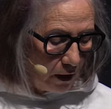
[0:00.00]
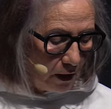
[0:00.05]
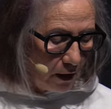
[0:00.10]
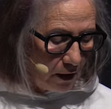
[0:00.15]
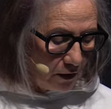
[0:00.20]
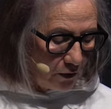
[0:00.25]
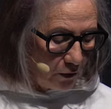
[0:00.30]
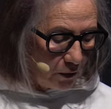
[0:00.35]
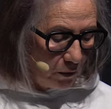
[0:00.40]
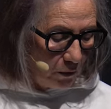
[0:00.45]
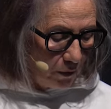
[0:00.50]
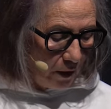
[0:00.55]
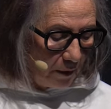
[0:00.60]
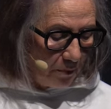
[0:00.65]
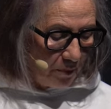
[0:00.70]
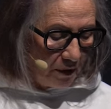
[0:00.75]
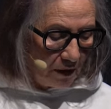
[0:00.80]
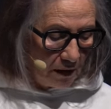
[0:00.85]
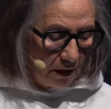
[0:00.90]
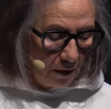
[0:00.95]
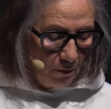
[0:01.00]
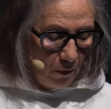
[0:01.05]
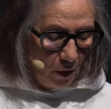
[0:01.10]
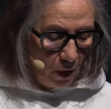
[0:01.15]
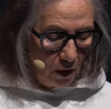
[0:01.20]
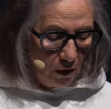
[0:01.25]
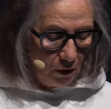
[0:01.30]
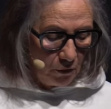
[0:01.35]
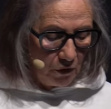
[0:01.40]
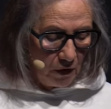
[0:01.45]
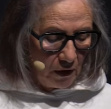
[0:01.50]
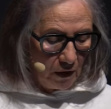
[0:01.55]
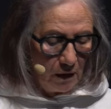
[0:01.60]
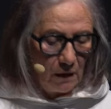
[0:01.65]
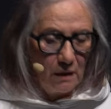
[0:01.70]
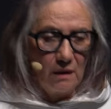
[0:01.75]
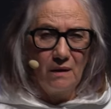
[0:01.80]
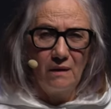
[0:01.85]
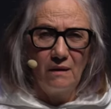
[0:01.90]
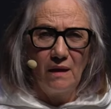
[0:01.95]
These two
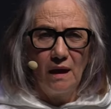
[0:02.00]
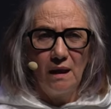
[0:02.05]
epistemologies,